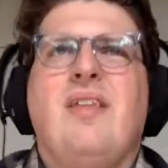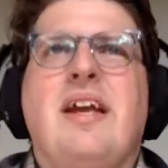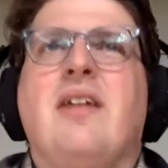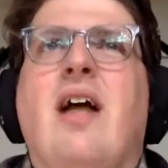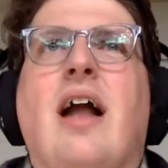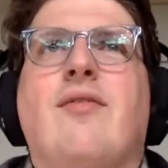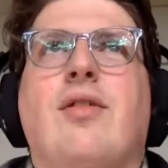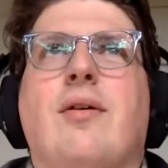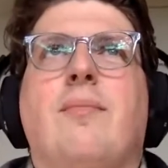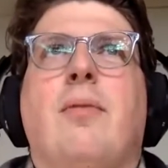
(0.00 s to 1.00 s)
in a lot of
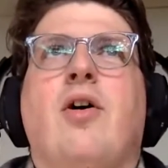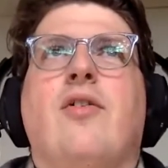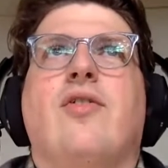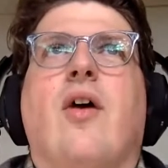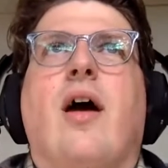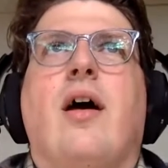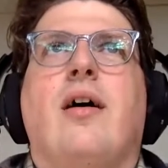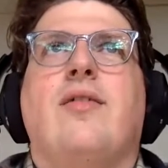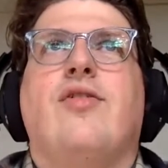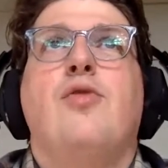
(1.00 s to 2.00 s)
the books.
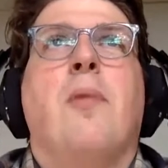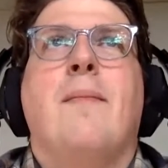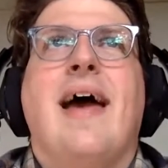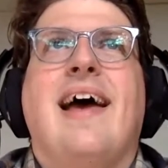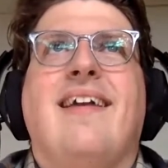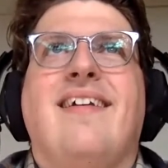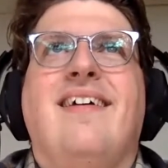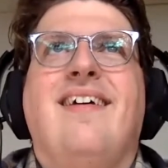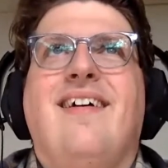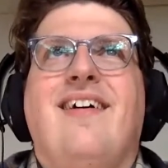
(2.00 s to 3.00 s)
Superman,
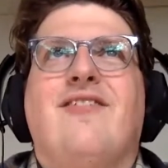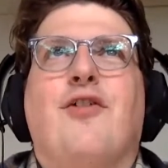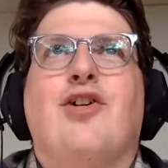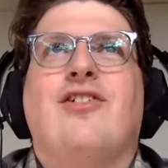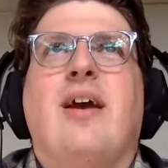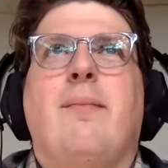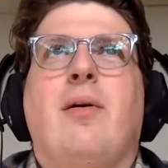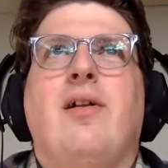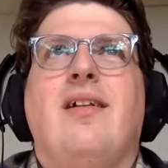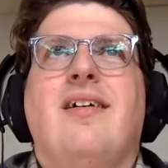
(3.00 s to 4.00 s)
for
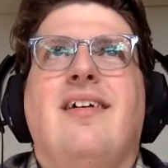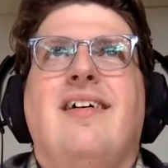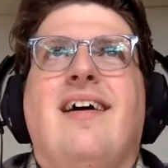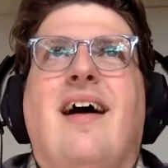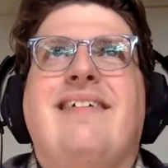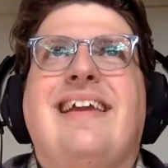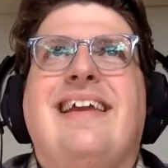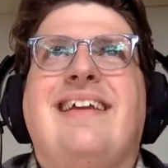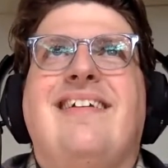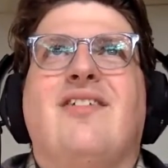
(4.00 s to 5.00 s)
example, I mean,
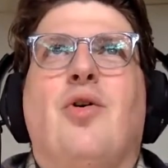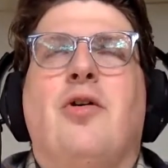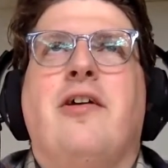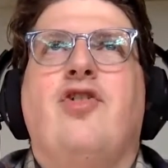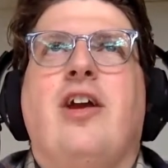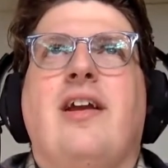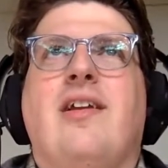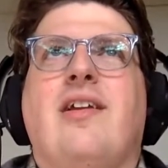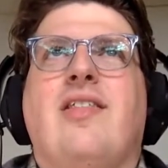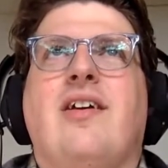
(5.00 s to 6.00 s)
in his
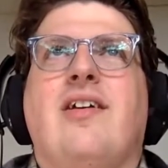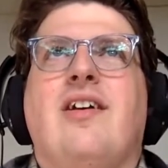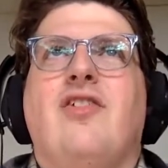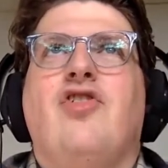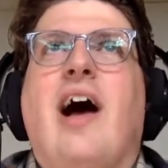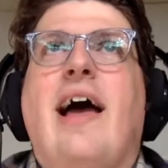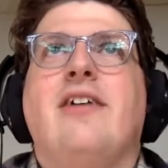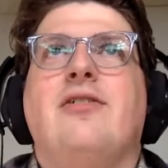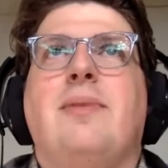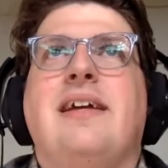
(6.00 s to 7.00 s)
origin, the
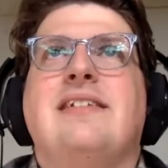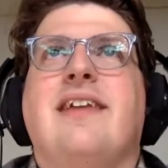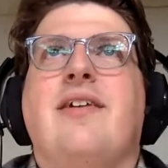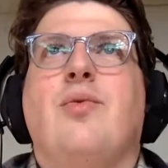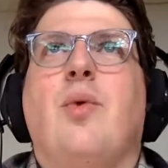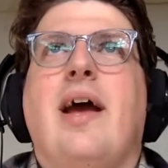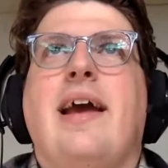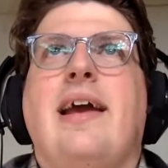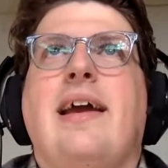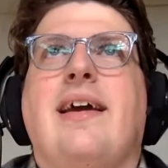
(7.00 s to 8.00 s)
child being sent
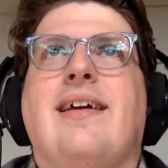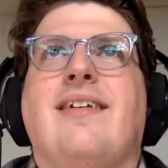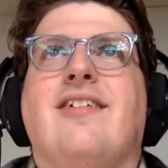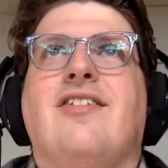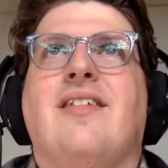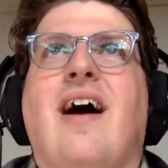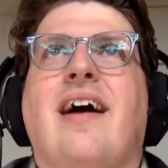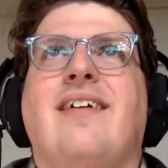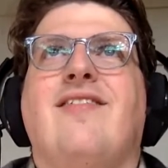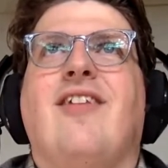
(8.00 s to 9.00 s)
away, there's a
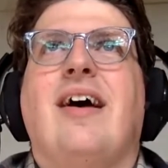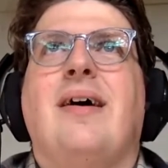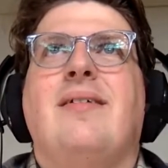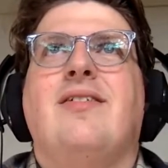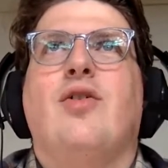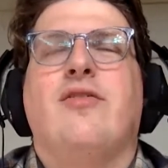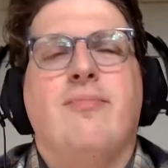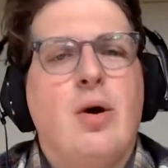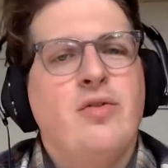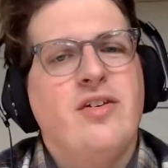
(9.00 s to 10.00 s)
lot of sort of
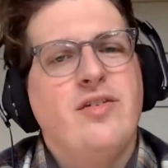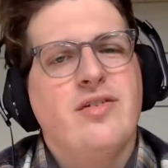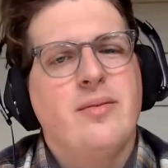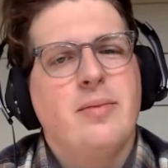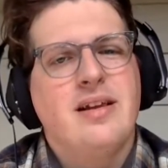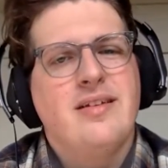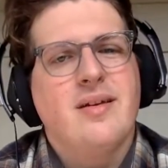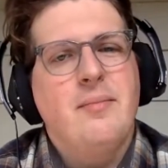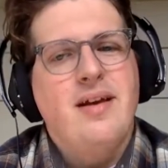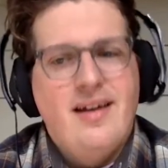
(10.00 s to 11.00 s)
Moses
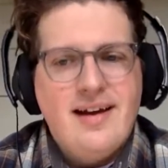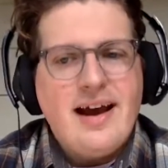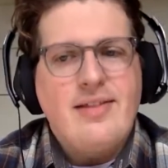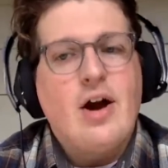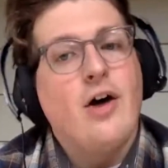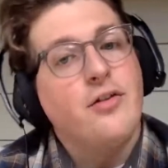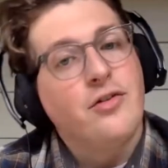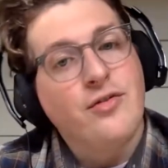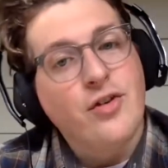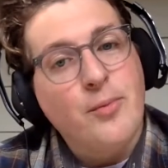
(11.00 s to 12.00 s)
symbolism, and the
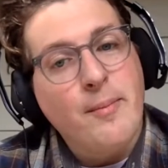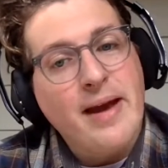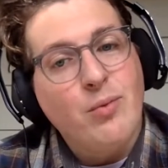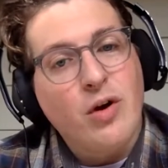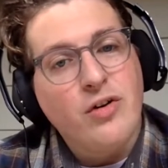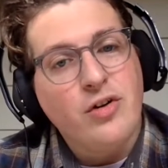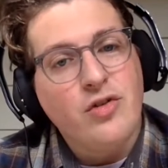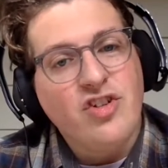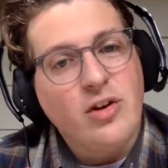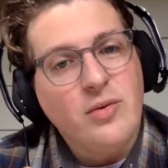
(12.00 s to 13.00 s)
authors of Superman were two
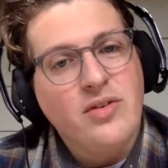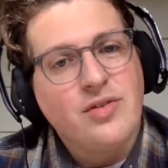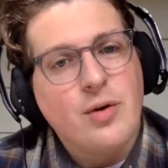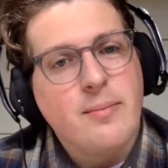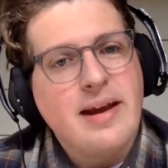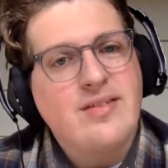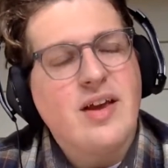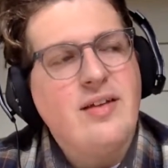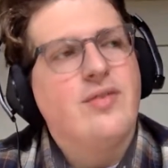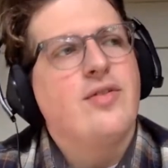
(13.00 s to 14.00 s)
Jews, so it makes
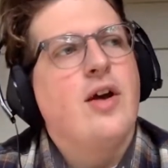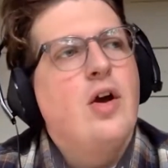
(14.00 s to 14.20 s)
sense.